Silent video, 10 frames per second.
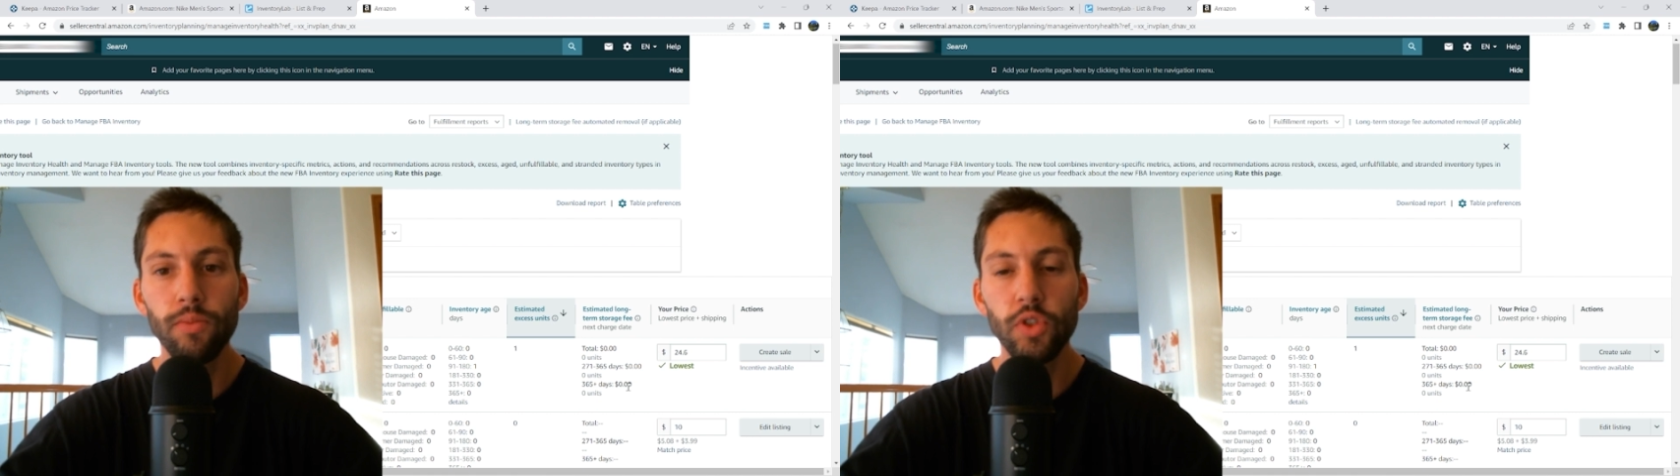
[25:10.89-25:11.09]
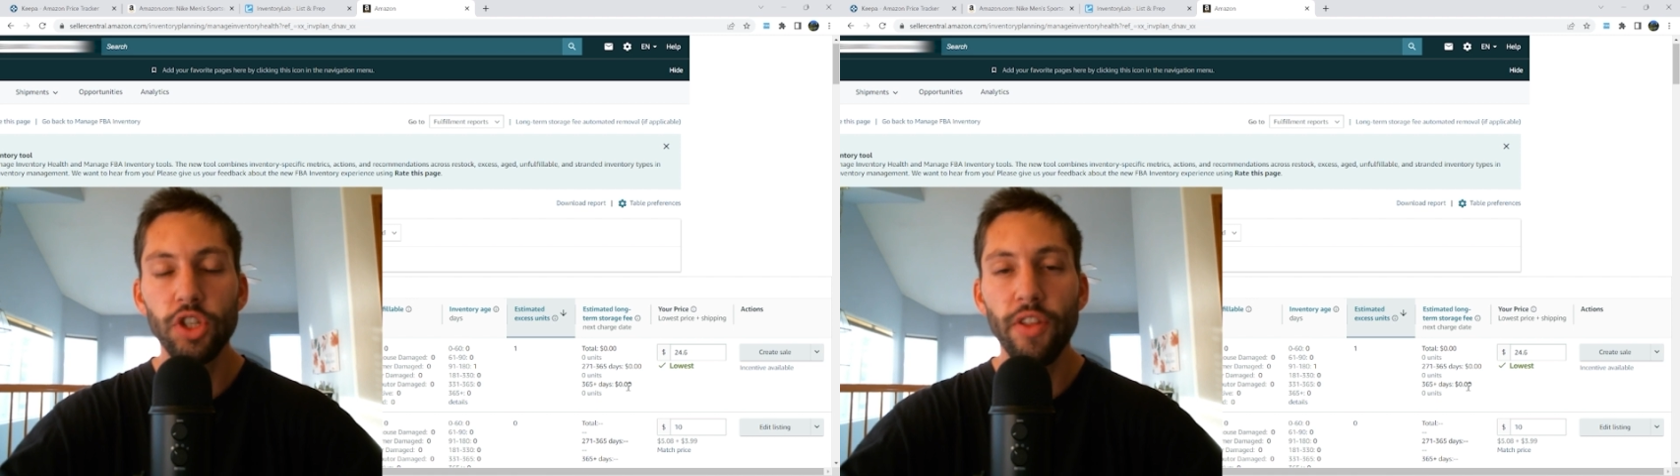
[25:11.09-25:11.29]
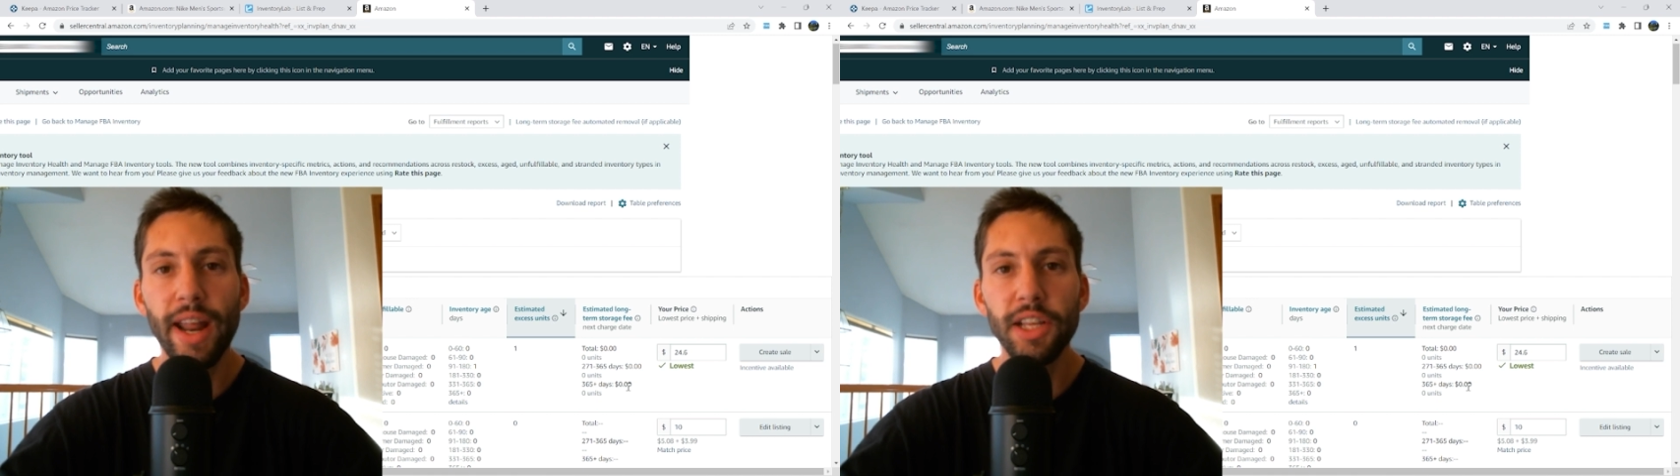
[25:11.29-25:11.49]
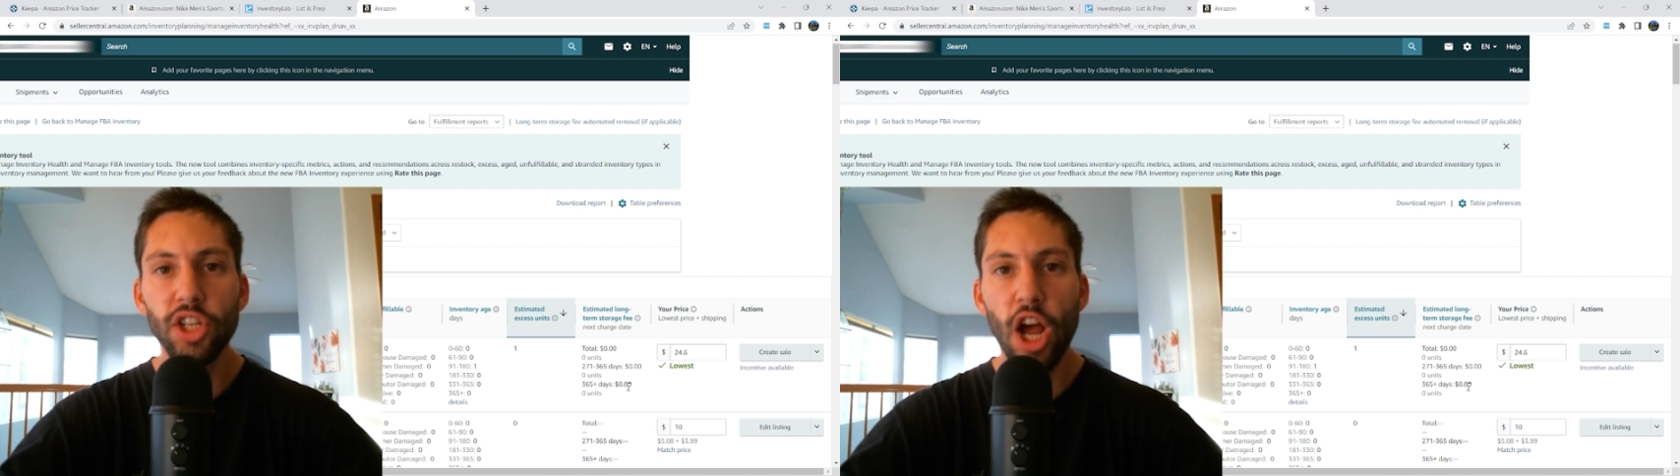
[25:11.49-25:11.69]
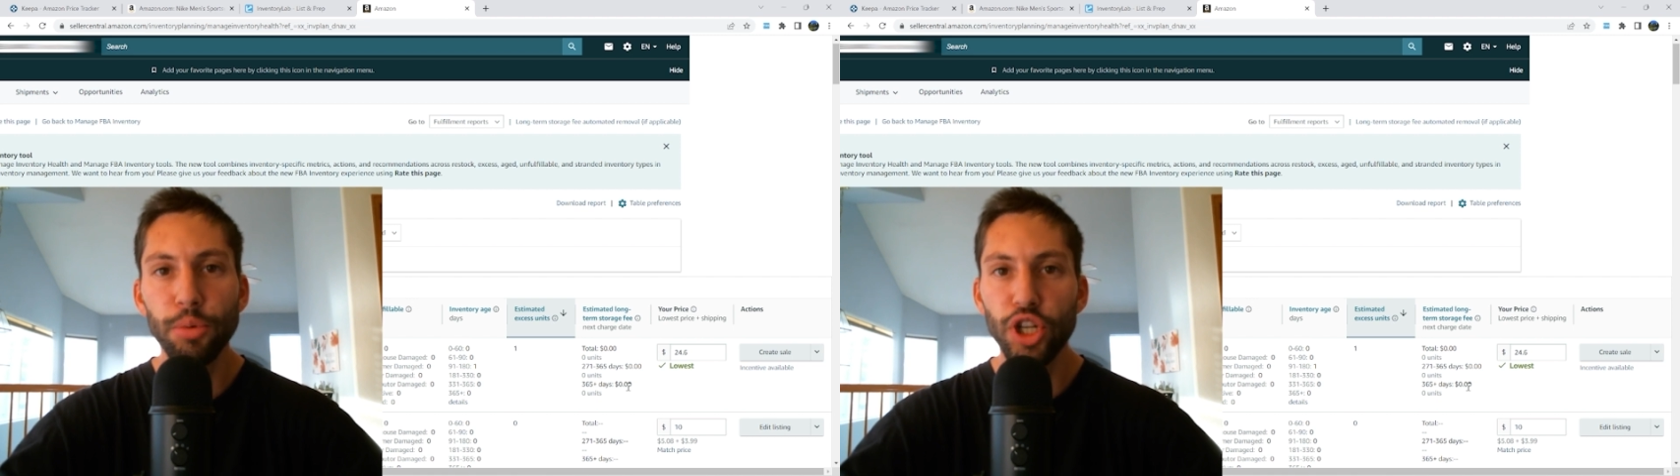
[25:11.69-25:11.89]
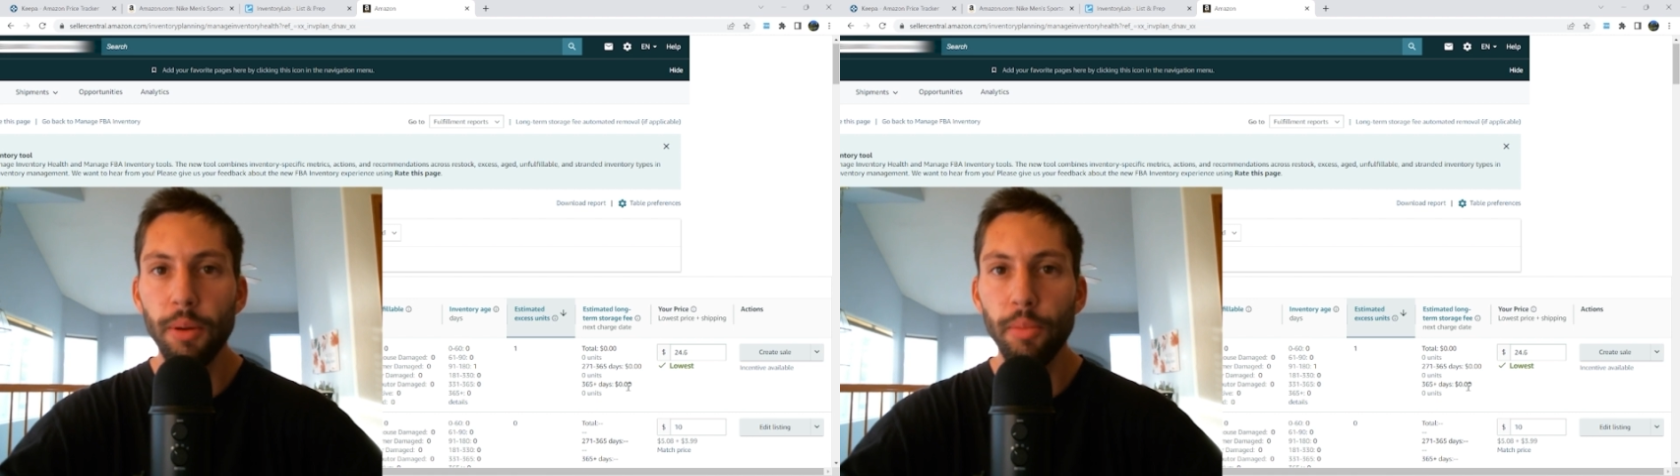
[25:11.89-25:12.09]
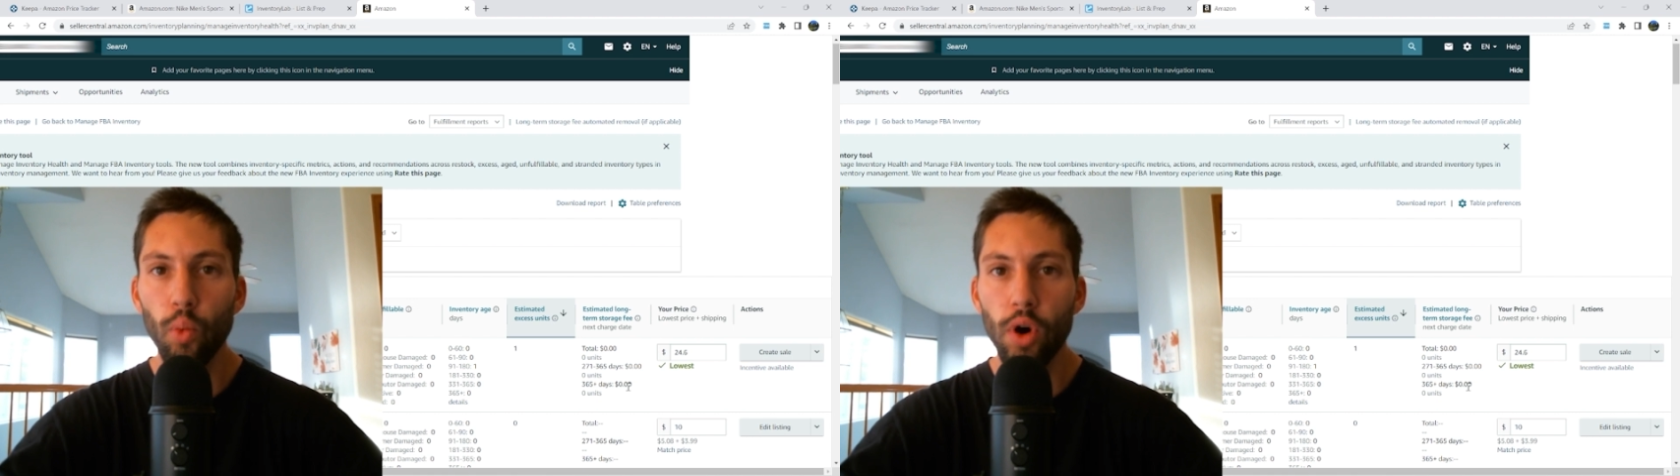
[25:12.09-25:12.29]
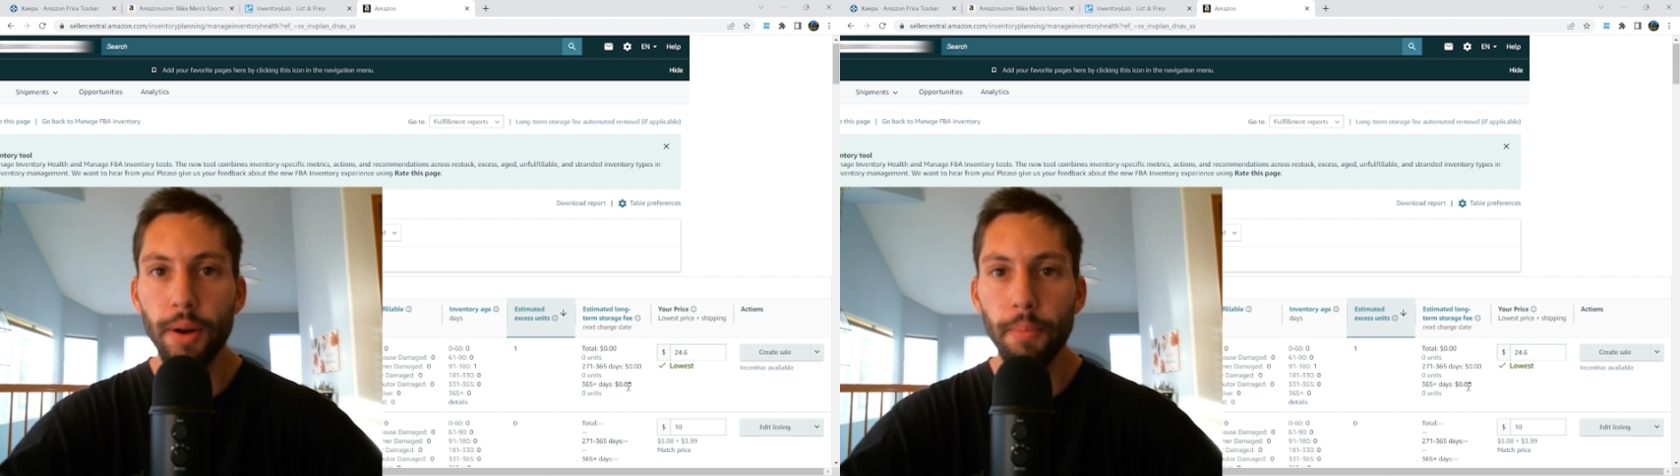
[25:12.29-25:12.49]
So that is option number
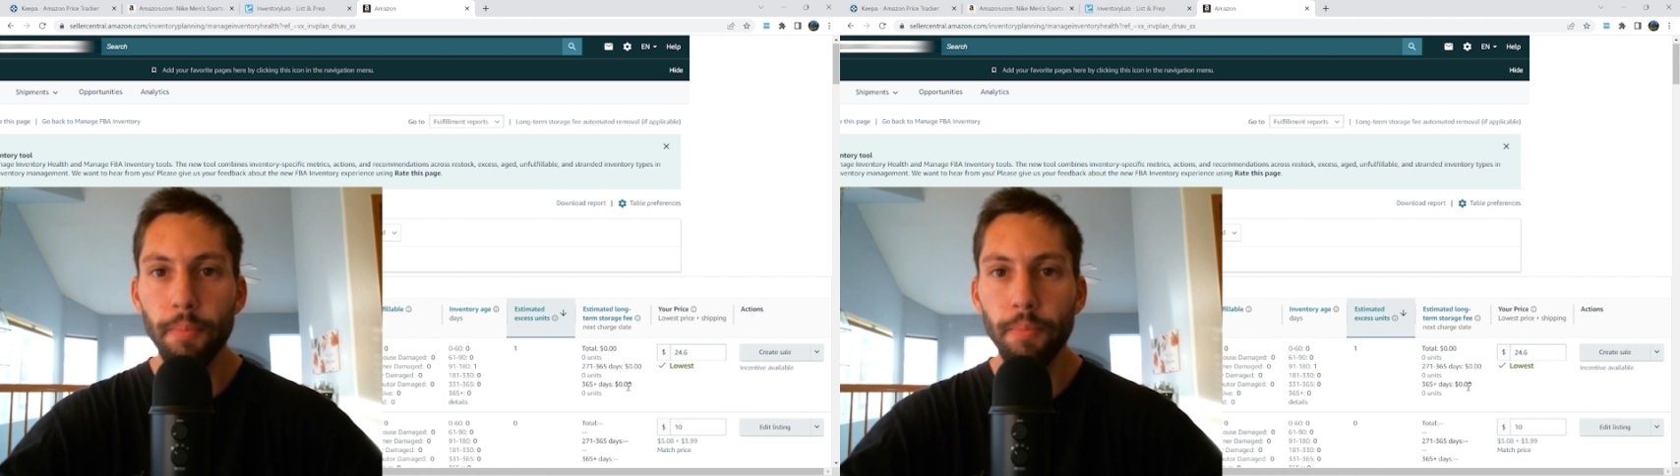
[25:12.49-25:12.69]
1.